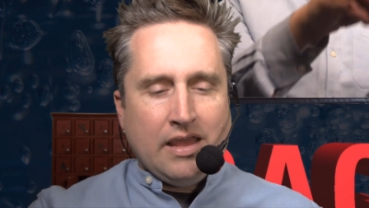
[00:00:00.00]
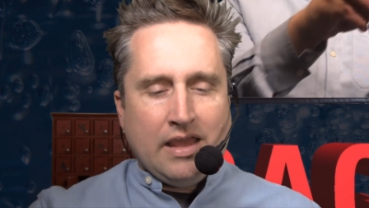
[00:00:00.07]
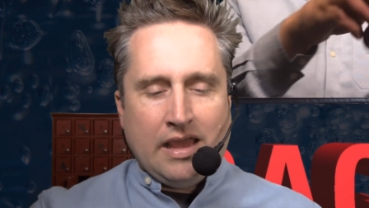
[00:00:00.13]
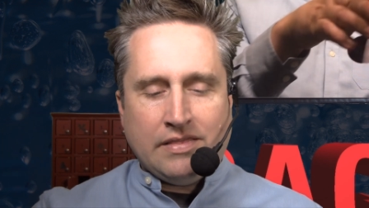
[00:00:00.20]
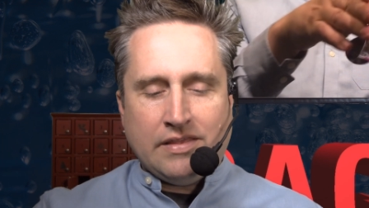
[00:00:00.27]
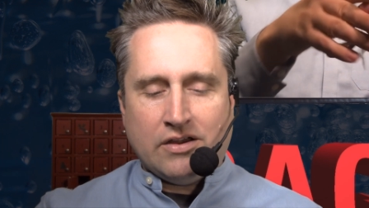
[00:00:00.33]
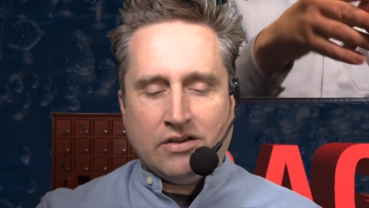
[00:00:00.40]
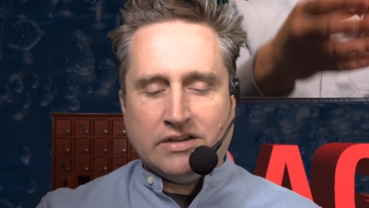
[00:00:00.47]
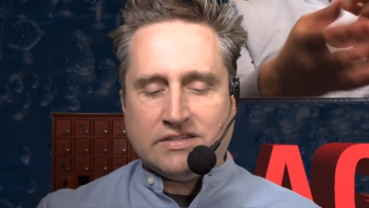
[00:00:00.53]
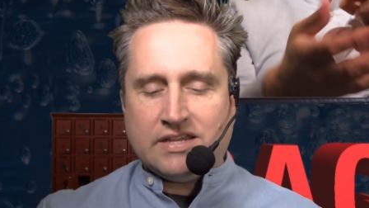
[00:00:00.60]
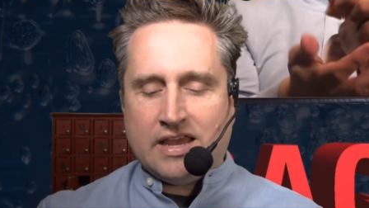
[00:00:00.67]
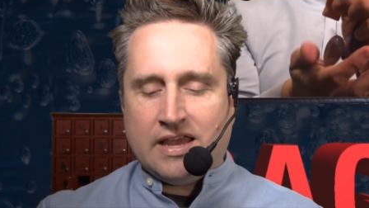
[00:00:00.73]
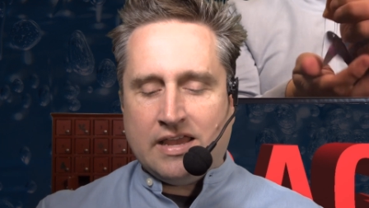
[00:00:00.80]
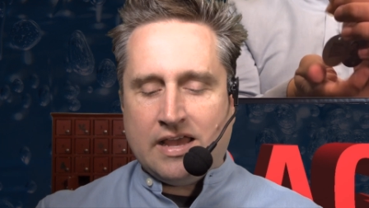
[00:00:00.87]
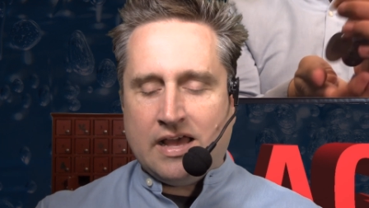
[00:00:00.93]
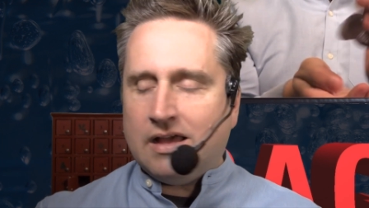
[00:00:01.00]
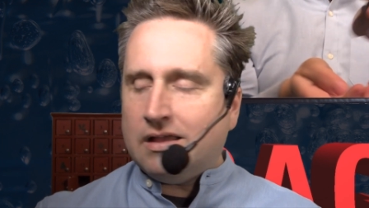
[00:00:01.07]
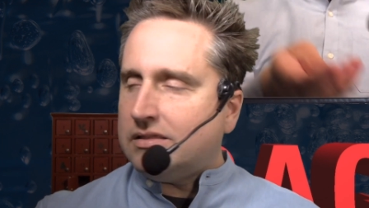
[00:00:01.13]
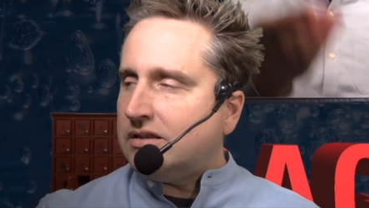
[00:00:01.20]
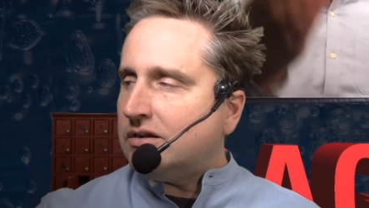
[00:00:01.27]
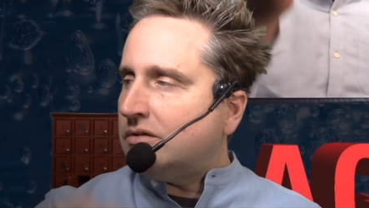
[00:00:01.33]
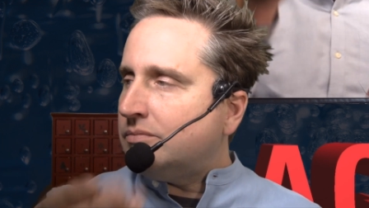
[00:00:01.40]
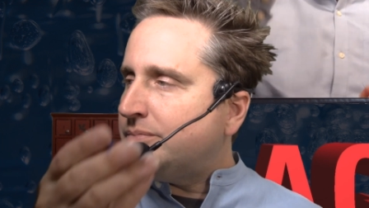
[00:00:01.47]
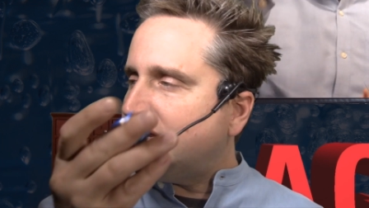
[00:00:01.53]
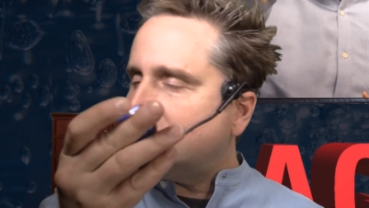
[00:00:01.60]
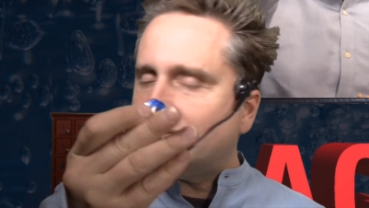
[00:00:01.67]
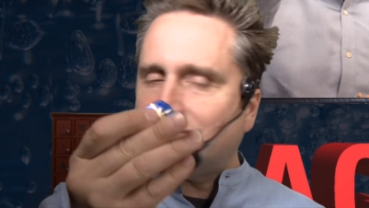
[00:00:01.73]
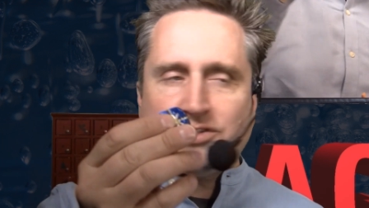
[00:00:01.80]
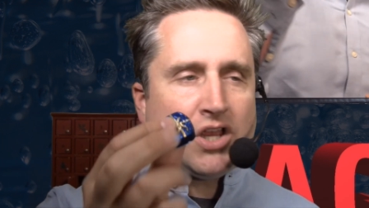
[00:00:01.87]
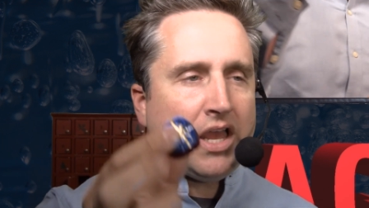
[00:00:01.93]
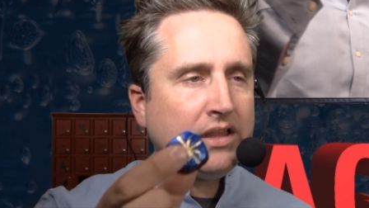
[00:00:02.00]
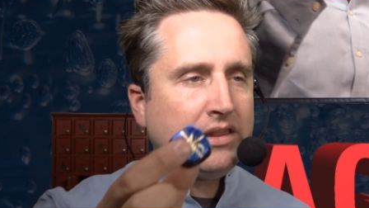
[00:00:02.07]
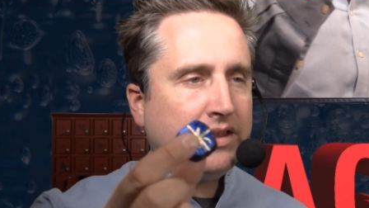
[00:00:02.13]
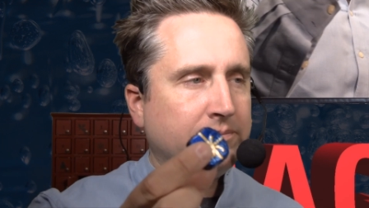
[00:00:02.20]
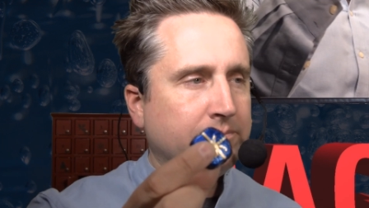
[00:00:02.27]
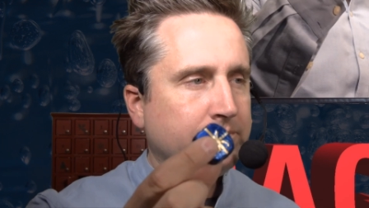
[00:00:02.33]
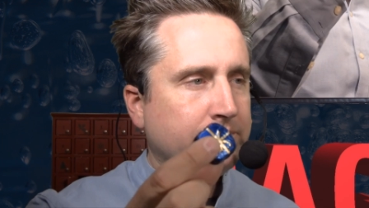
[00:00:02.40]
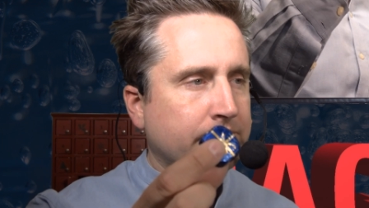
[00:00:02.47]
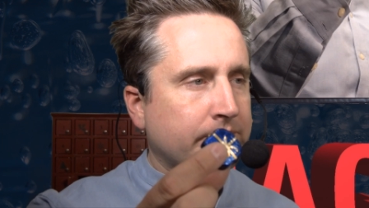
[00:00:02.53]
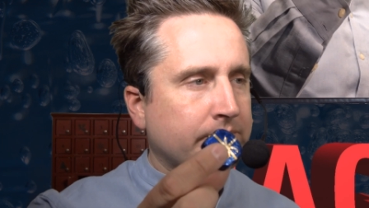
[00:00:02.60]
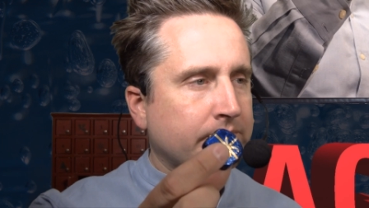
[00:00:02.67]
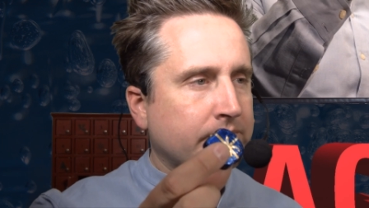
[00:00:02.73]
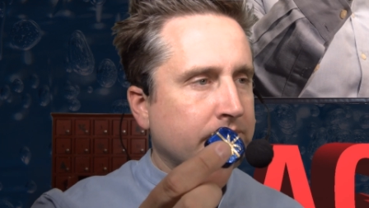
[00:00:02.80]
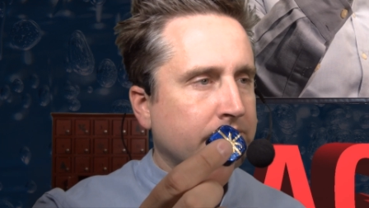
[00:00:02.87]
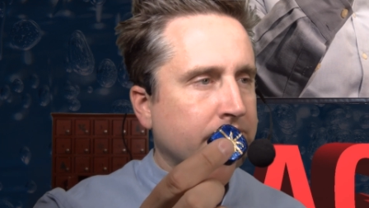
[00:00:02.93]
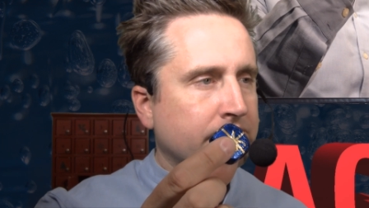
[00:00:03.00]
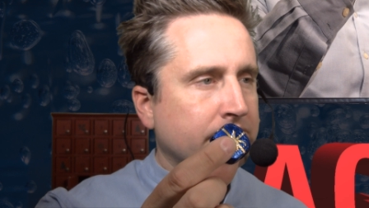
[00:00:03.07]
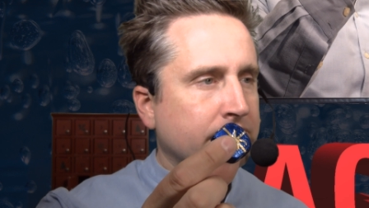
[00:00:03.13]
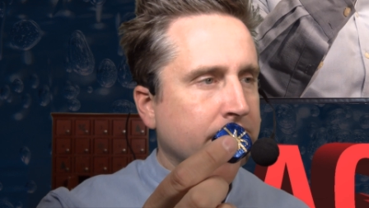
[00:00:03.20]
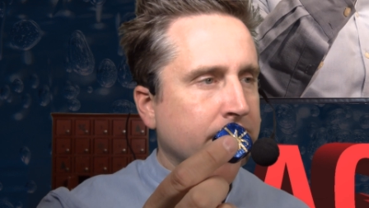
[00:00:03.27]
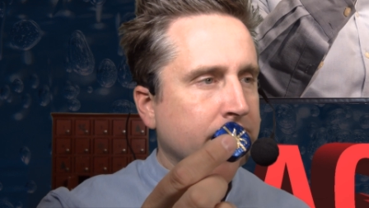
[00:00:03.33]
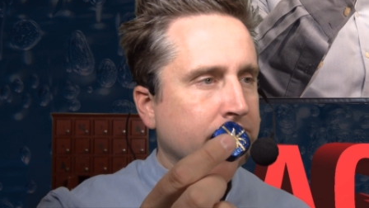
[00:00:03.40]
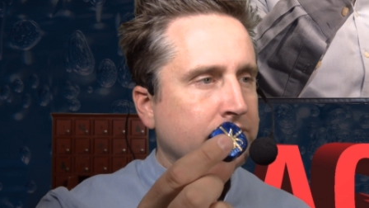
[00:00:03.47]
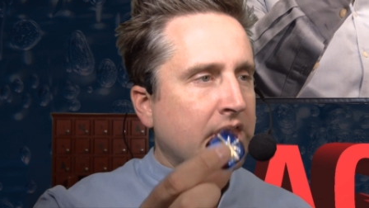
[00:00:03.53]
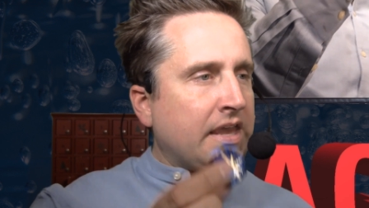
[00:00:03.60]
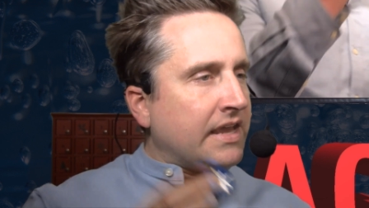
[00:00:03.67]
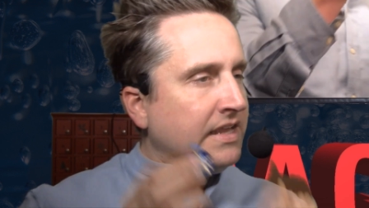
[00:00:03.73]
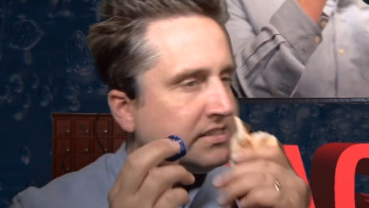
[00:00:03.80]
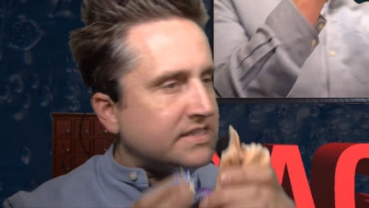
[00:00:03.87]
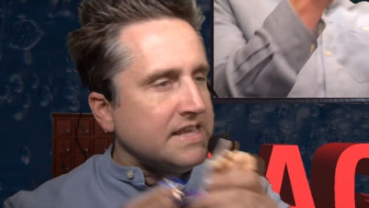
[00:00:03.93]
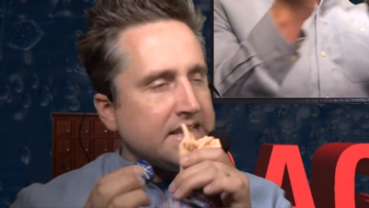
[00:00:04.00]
And there is a uh, little piece of chocolate. It's